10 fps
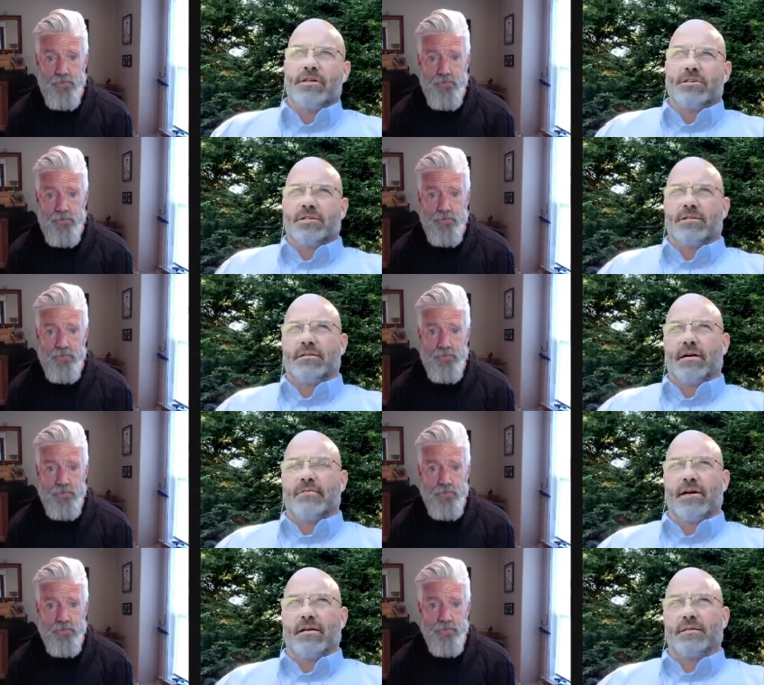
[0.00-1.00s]
Speaker 1: just
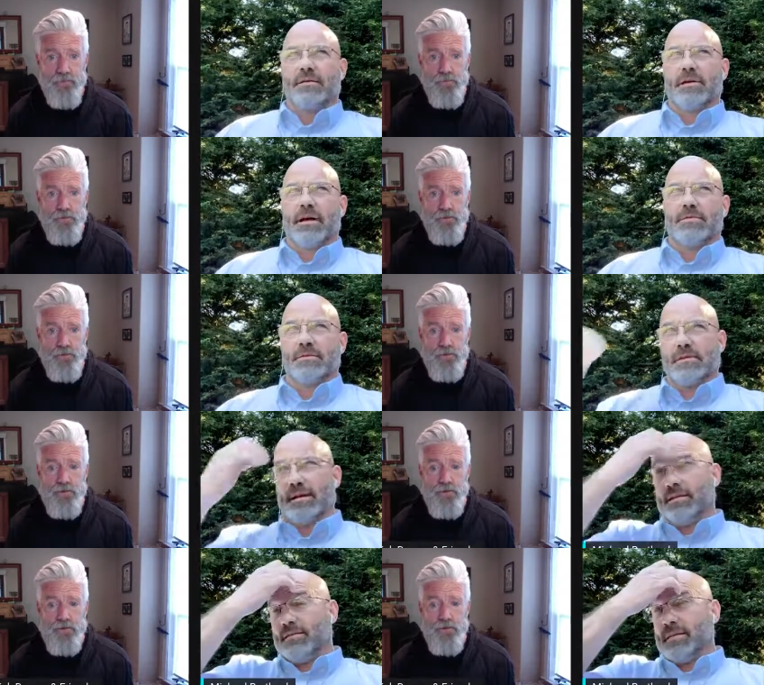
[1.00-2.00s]
dumbfounded sometimes,
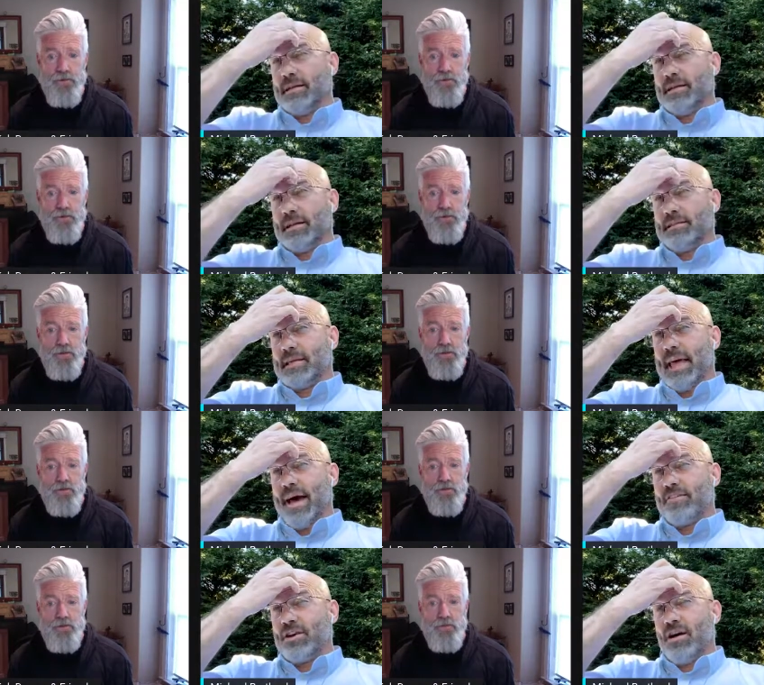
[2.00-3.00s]
like, the, like
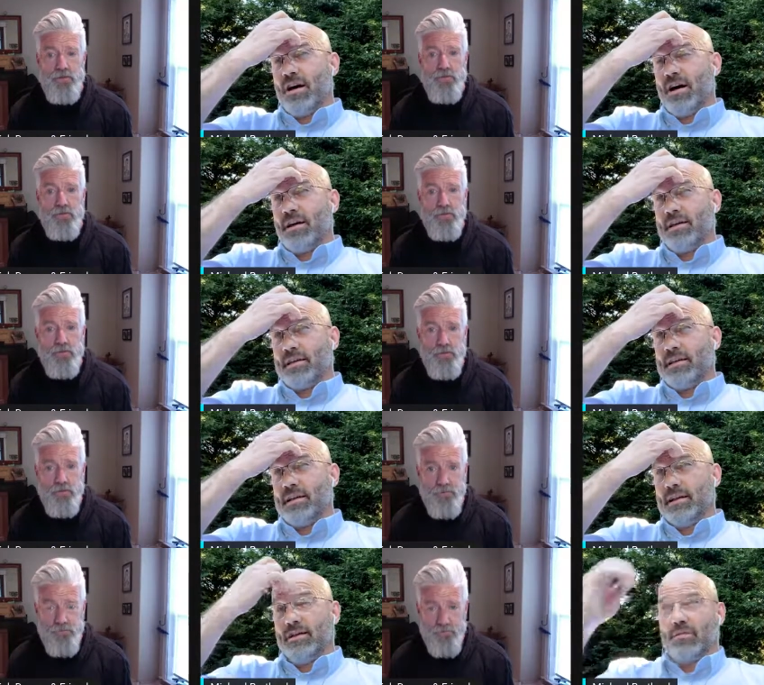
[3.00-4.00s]
Kavanaugh, like
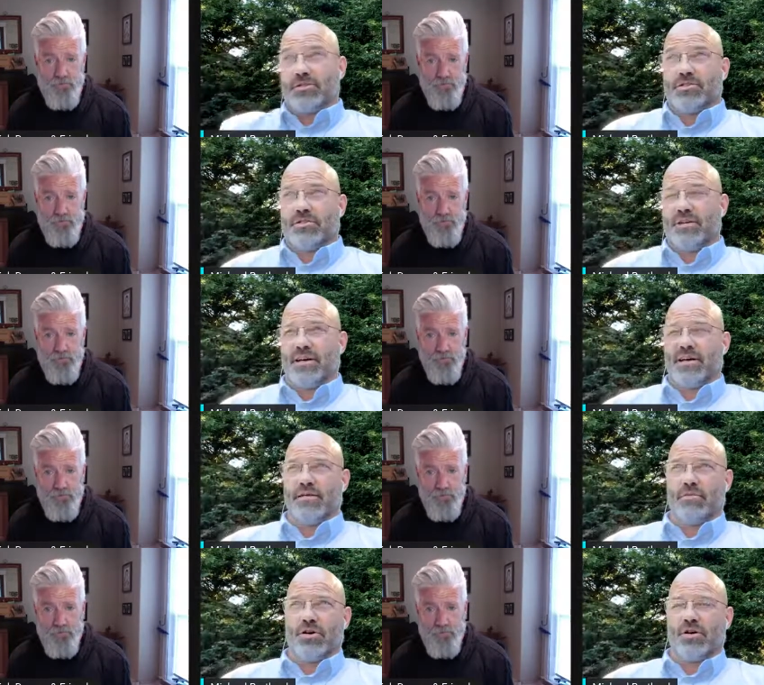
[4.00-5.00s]
getting almost uh,
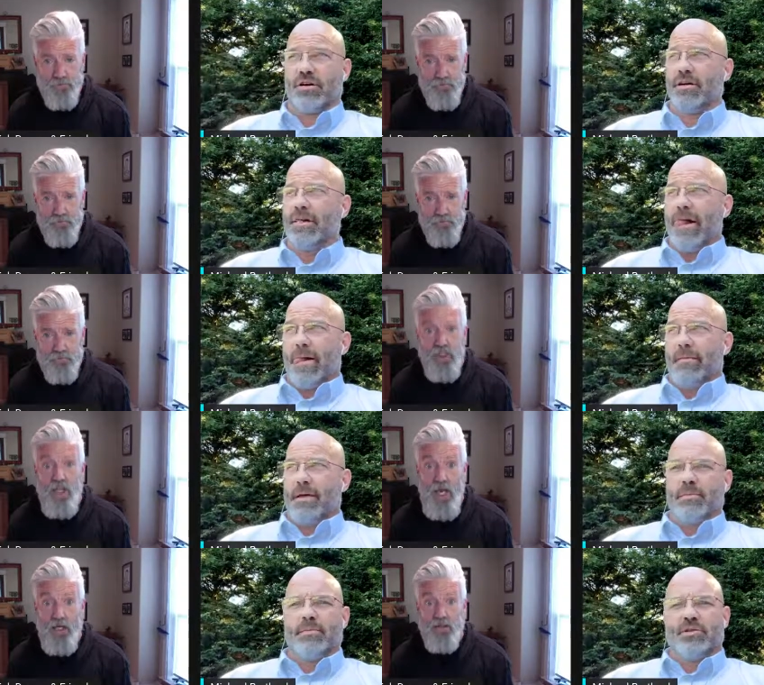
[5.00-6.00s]
murdered that
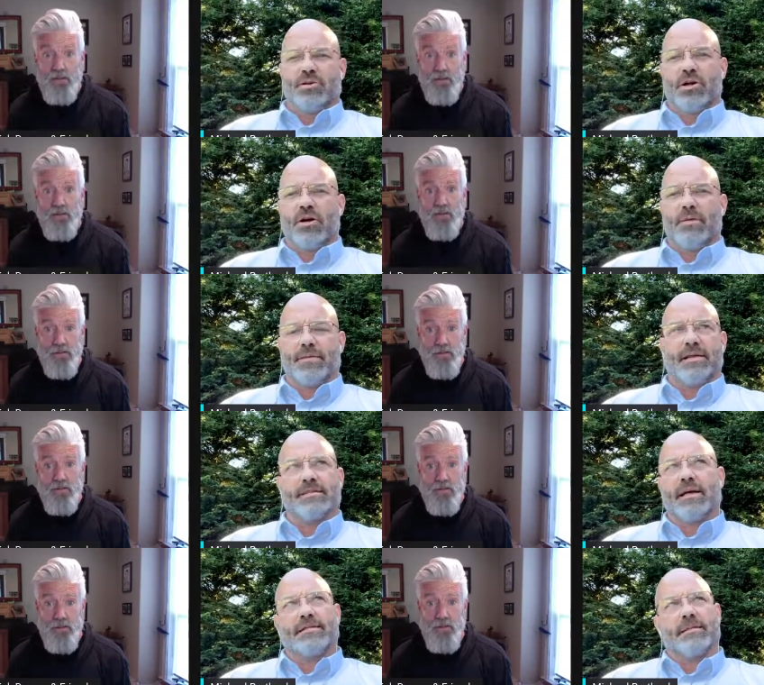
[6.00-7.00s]
yeah. people don't know about these
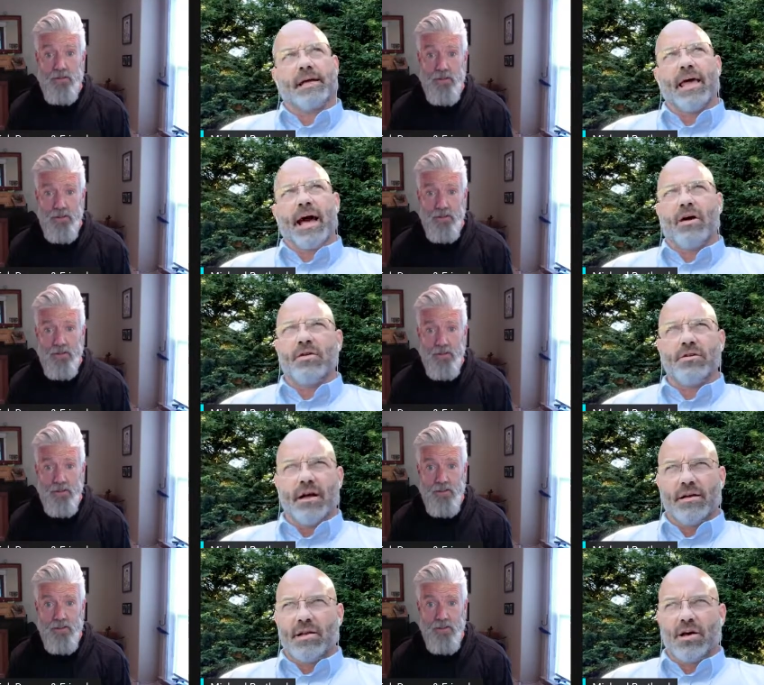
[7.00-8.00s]
things. I'm like, how do you
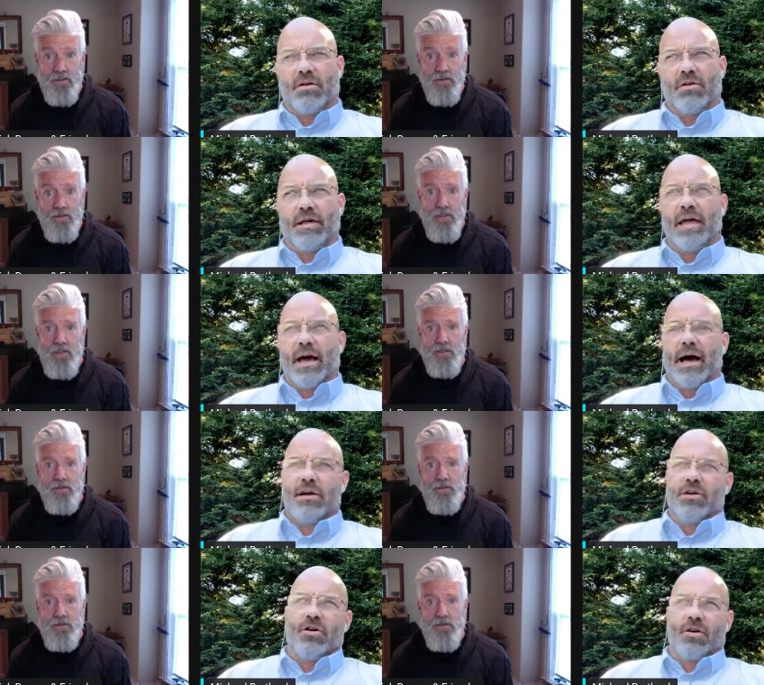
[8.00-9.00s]
not know? Like, I
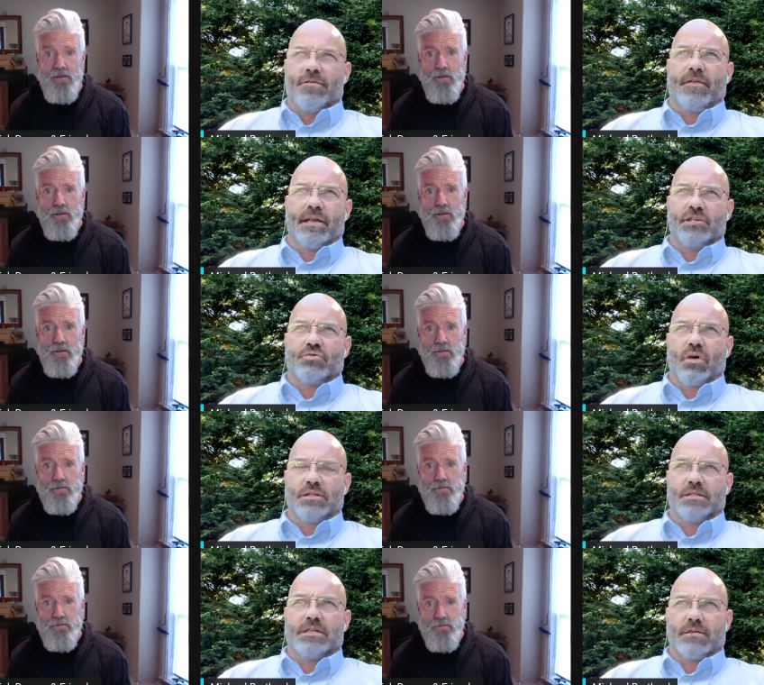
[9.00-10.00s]
don't know if they just watch
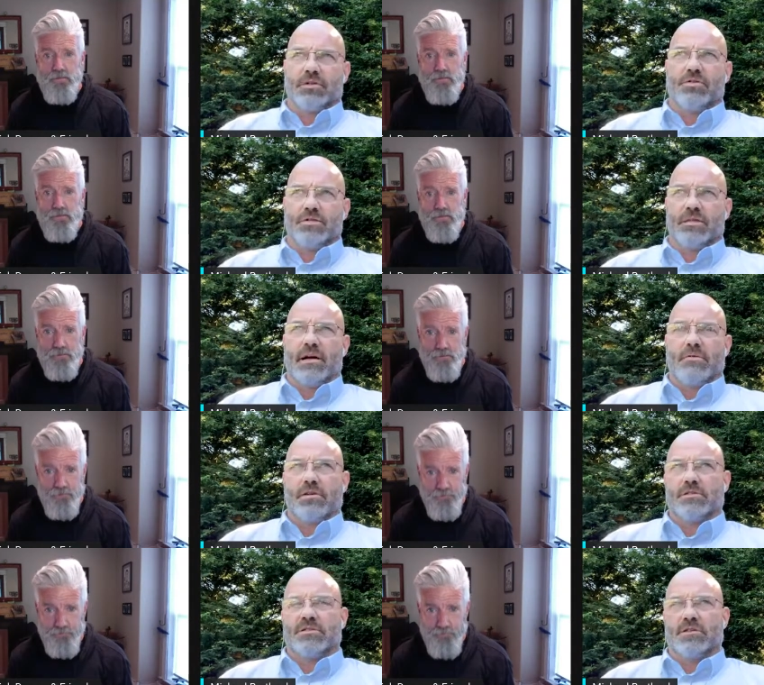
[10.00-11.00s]
the same news
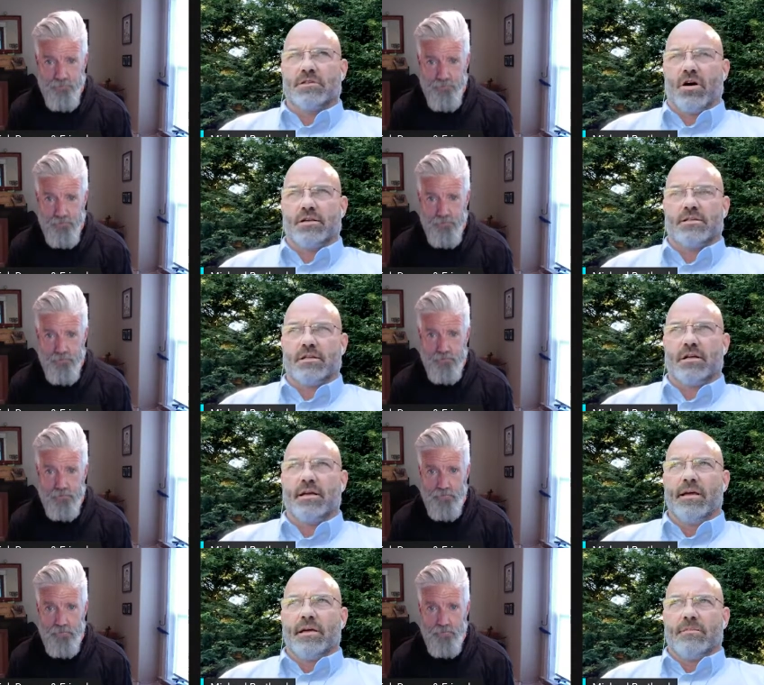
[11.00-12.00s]
networks uh, constantly,
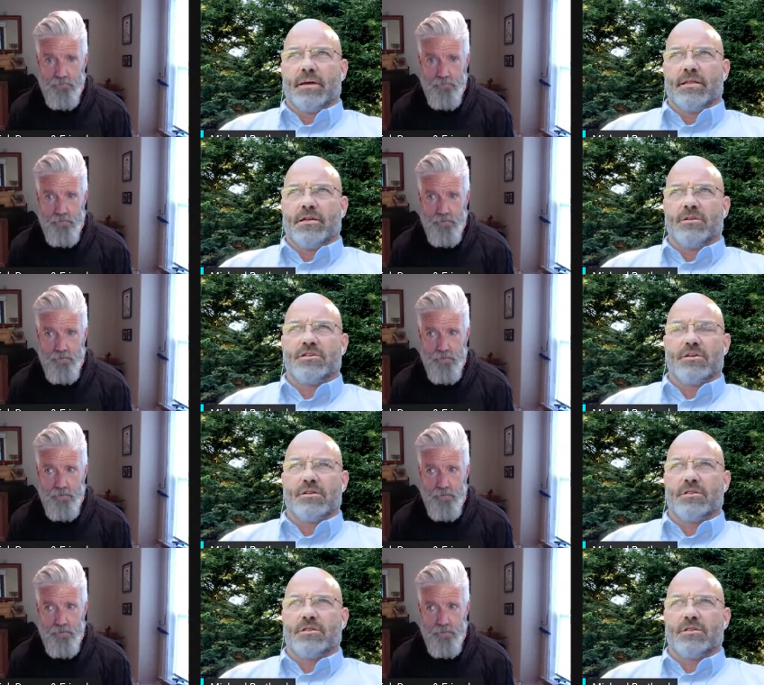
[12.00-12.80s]
but there's certain